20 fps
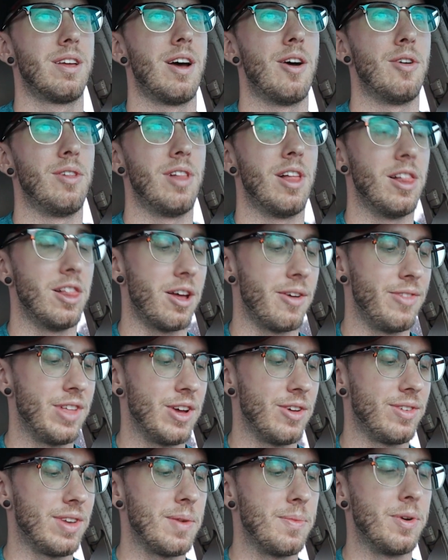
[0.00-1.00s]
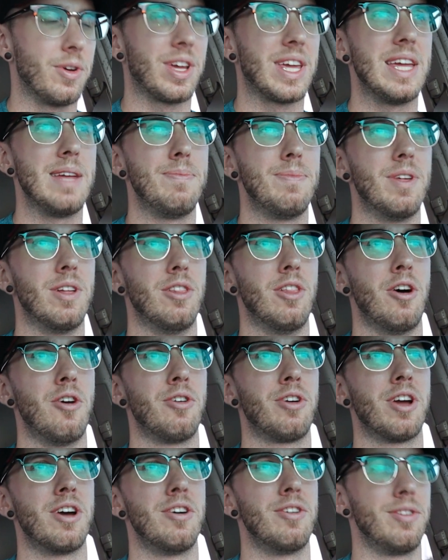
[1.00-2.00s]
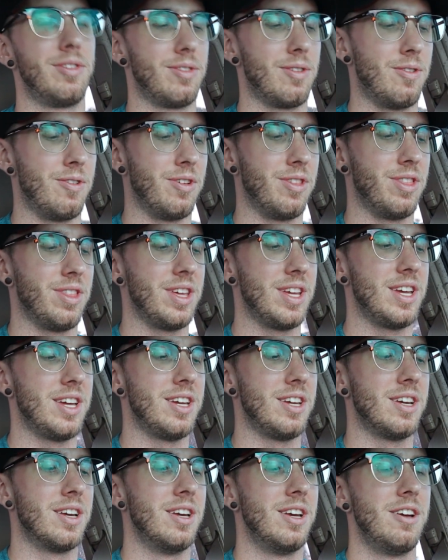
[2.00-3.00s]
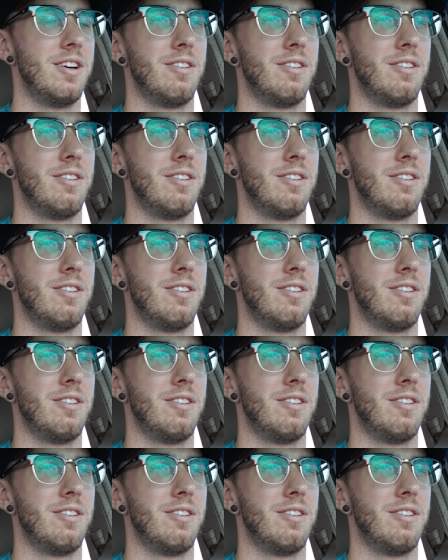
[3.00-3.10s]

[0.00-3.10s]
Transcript: I love that I was able to keep the logos on the